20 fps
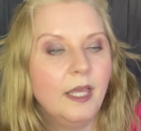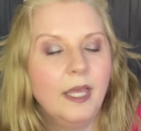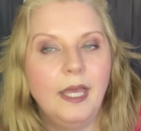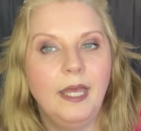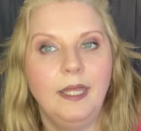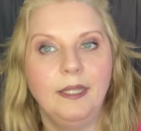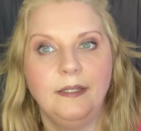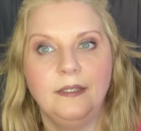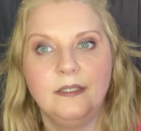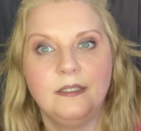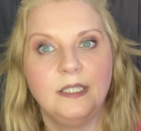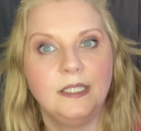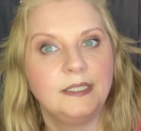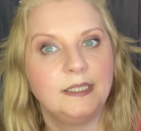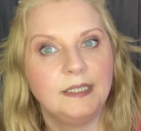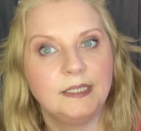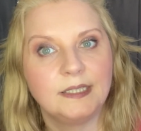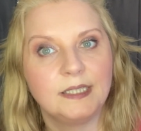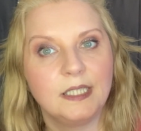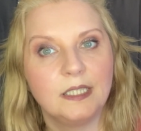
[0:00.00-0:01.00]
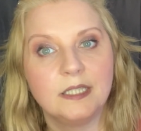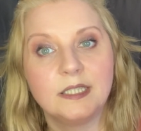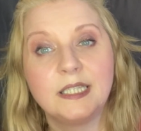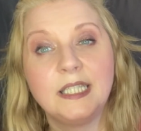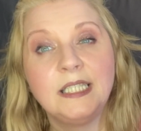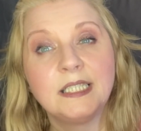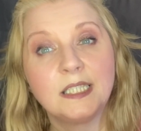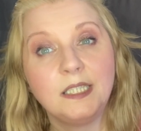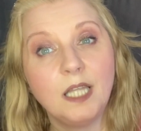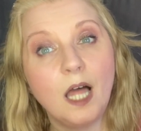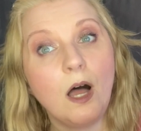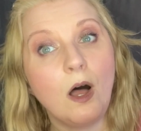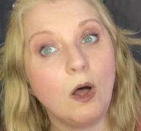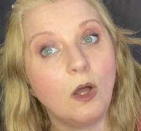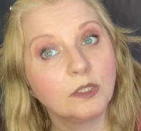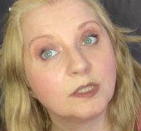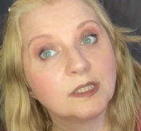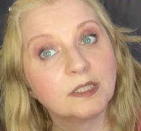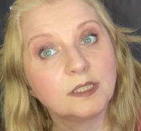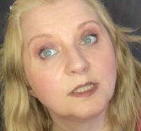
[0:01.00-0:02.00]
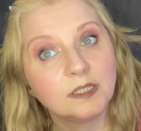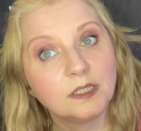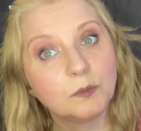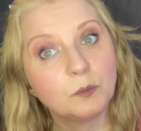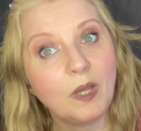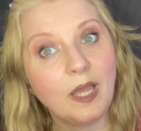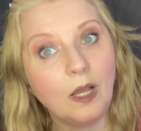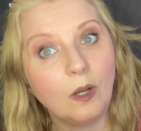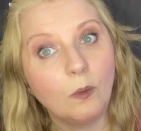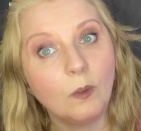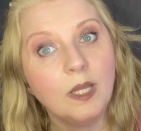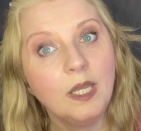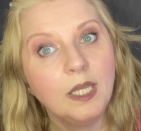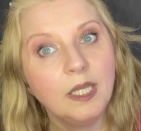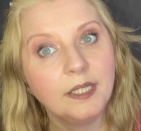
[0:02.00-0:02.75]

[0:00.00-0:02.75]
And this is this lasts as well.